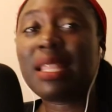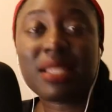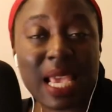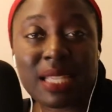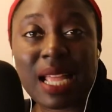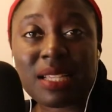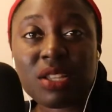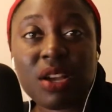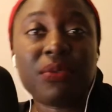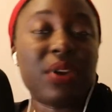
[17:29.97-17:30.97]
Takes that
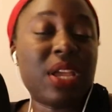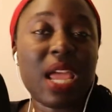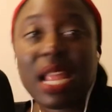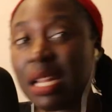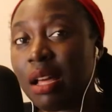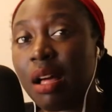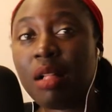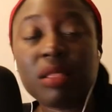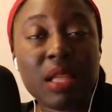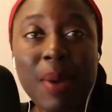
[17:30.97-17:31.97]
stuff and
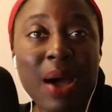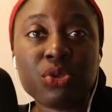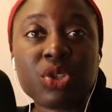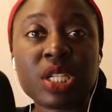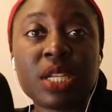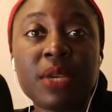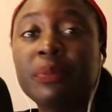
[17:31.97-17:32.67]
bounces.